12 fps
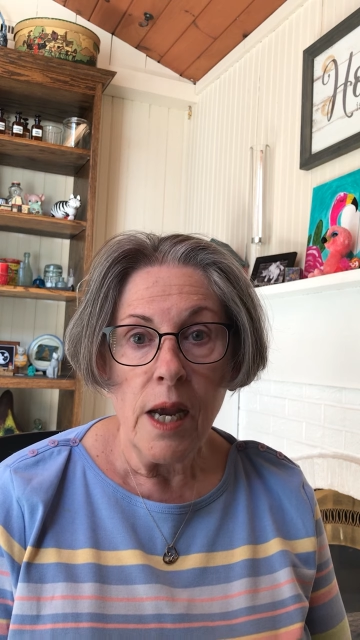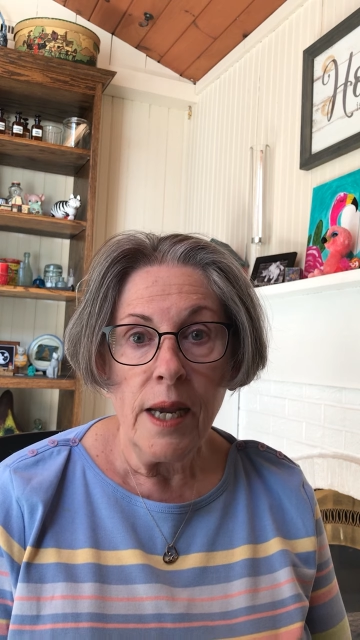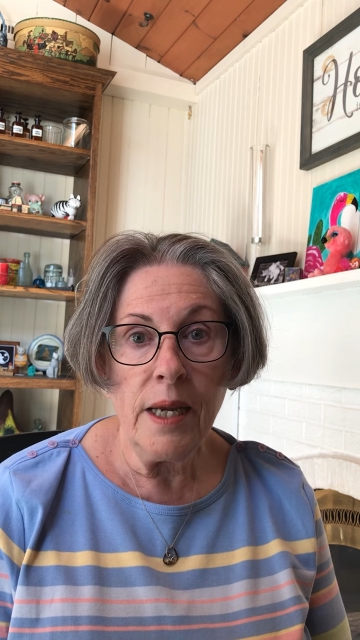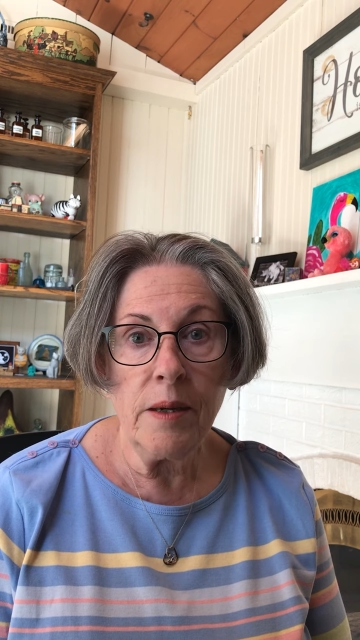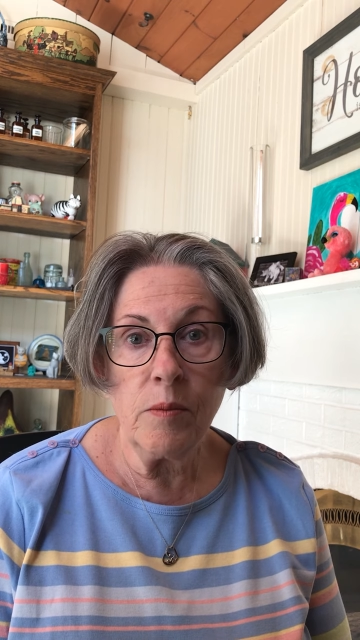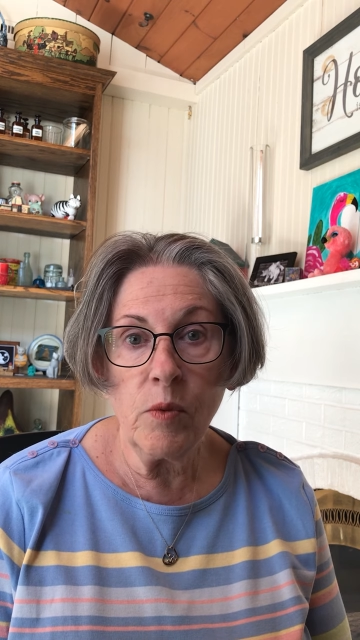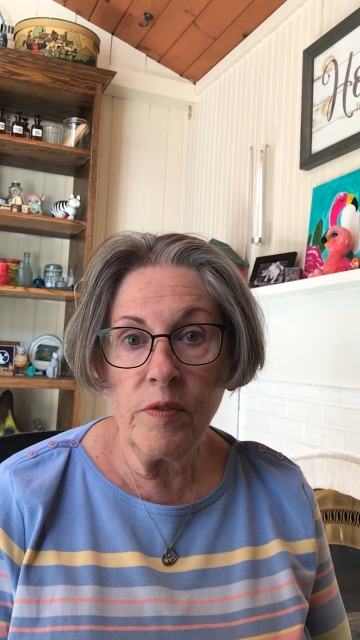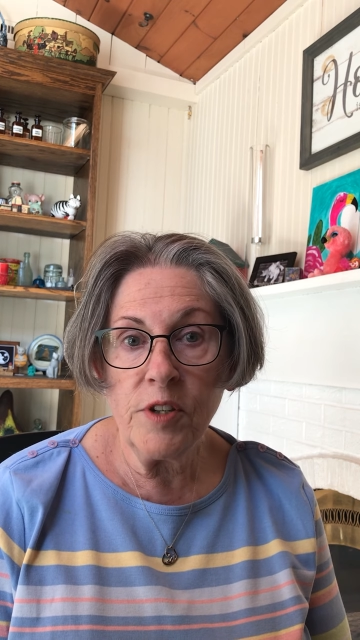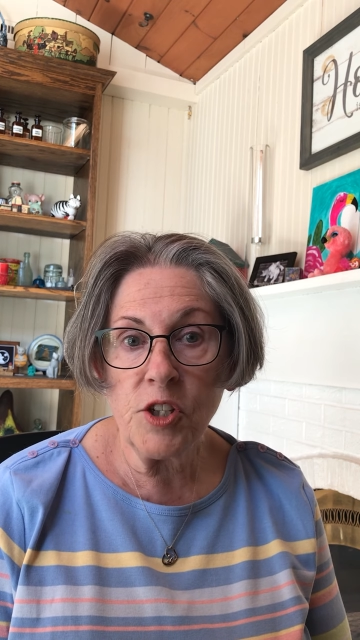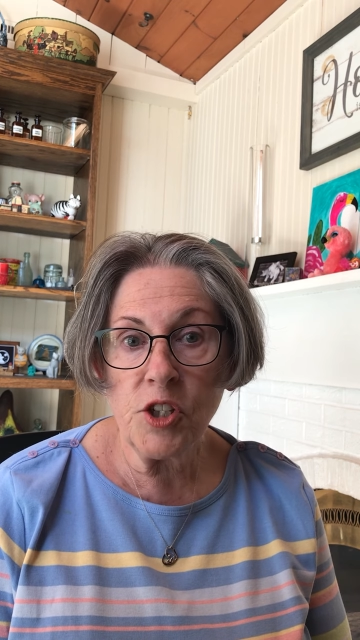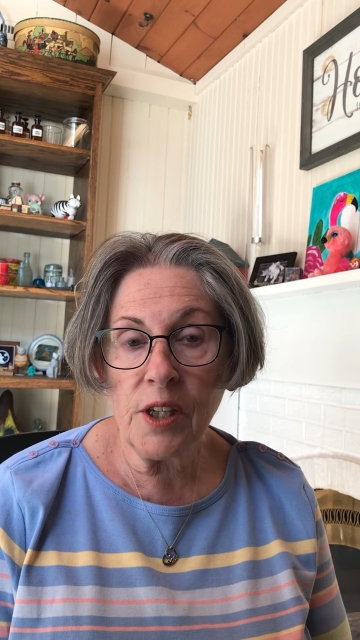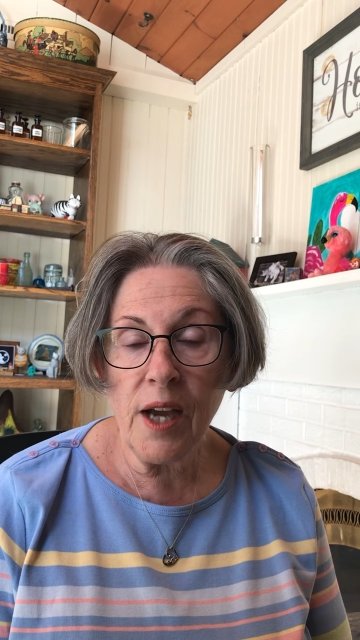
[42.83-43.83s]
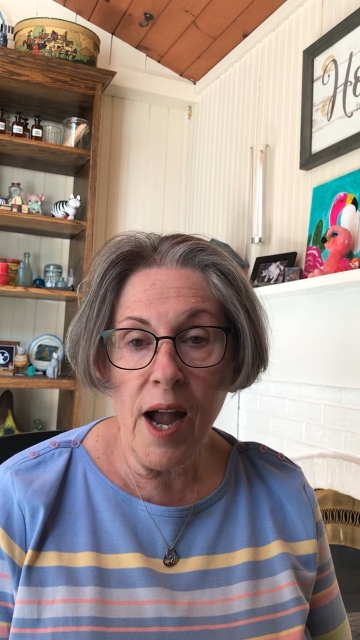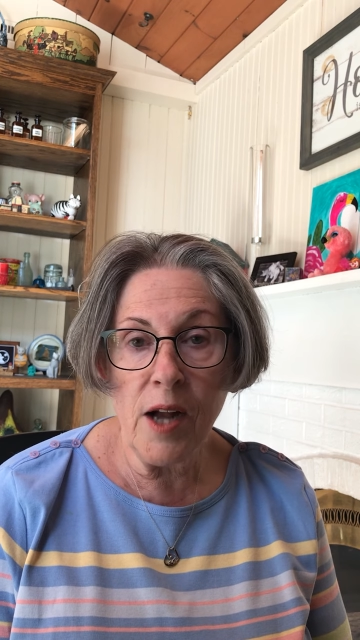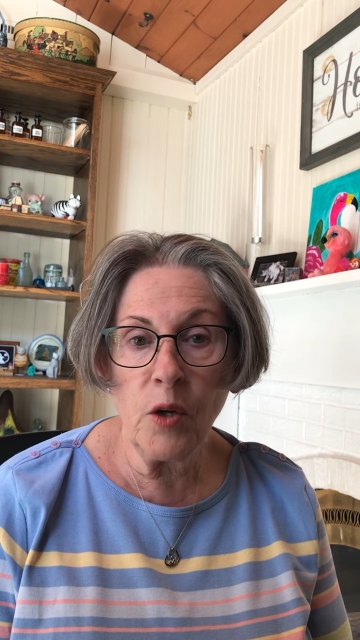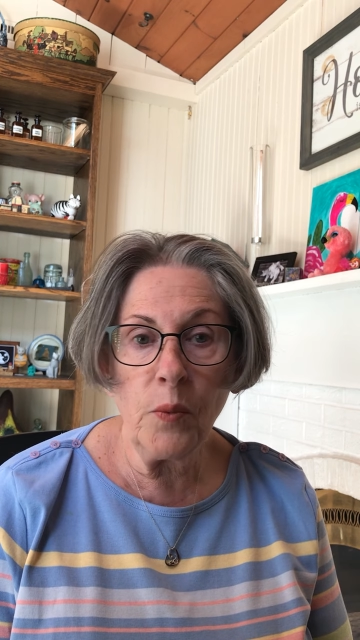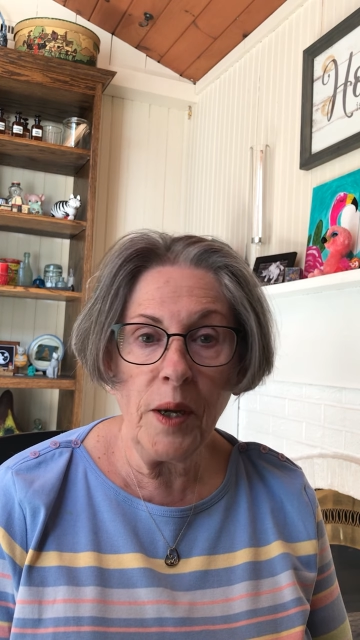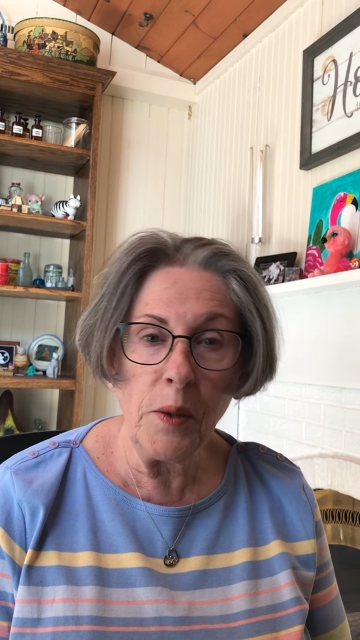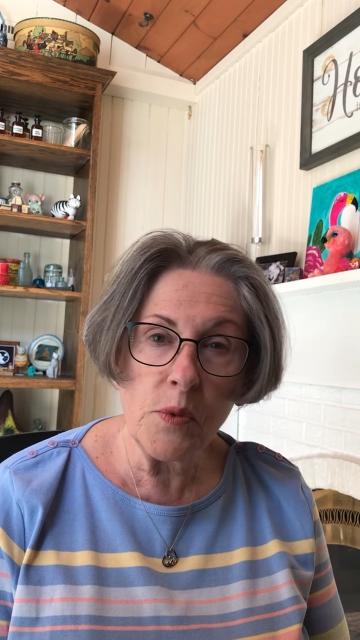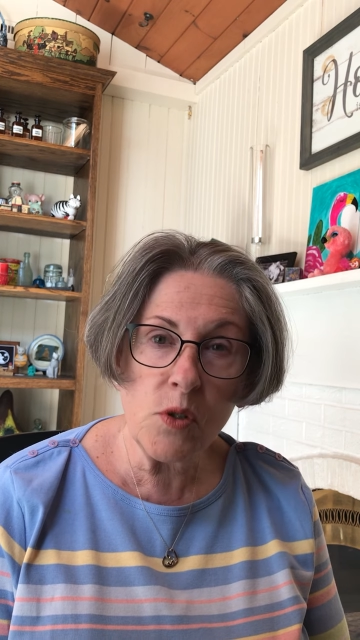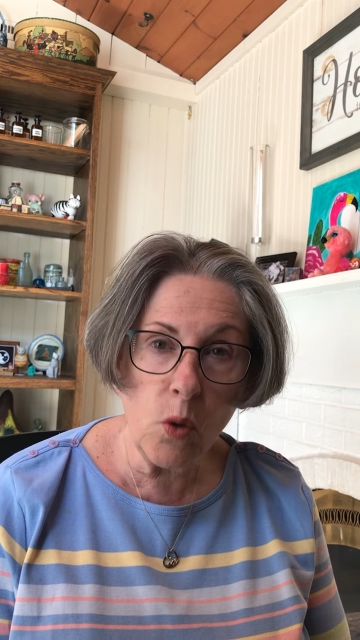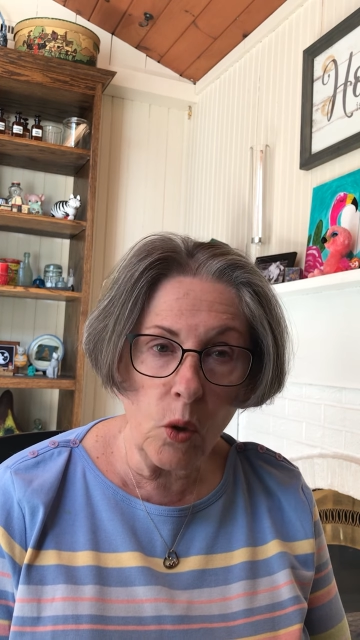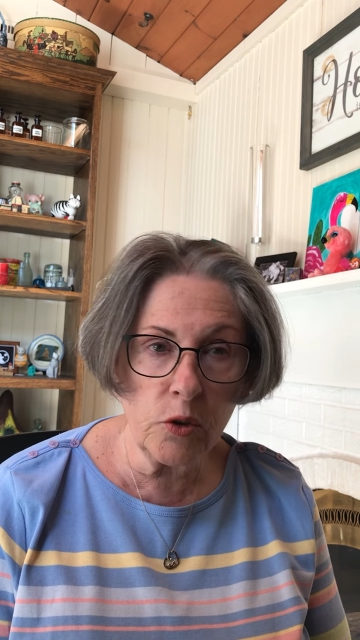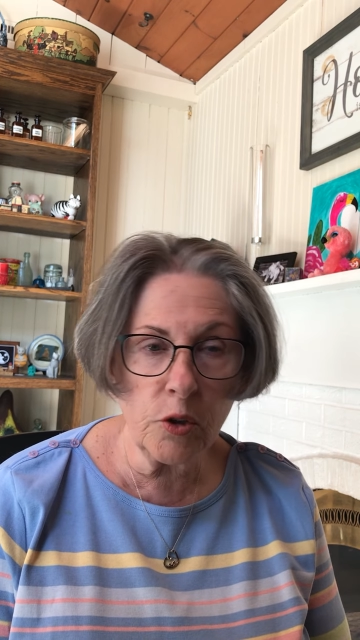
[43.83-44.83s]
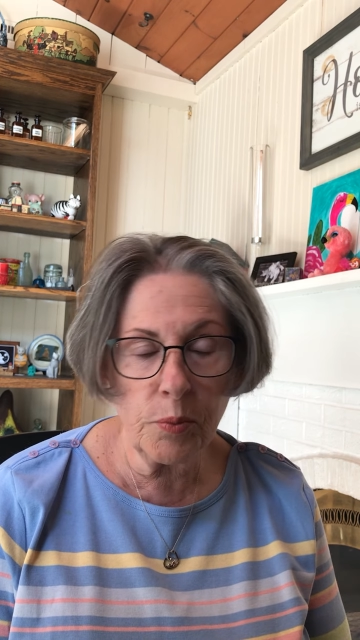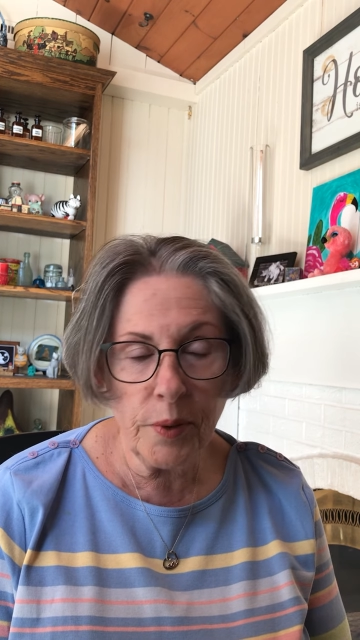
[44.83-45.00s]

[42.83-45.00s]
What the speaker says: He moved to Chicago when he was older,